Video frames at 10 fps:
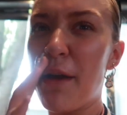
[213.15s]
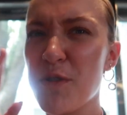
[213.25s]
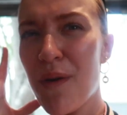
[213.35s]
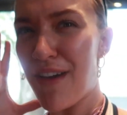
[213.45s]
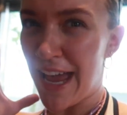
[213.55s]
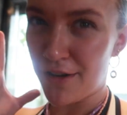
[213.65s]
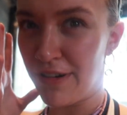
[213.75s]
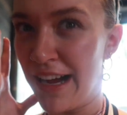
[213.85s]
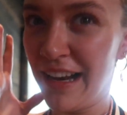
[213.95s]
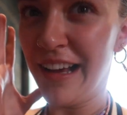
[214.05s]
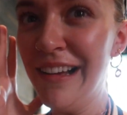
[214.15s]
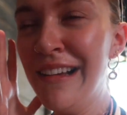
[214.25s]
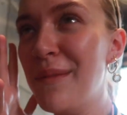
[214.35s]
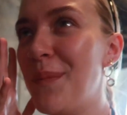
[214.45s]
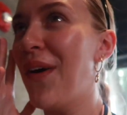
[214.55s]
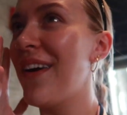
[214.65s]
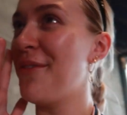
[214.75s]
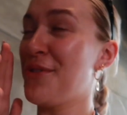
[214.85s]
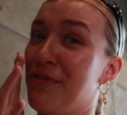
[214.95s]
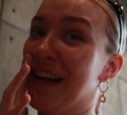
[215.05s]
It was a bit of a head rattler, but
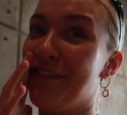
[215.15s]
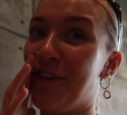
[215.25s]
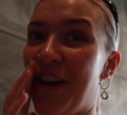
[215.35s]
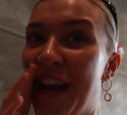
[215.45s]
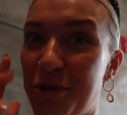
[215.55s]
it was really fun.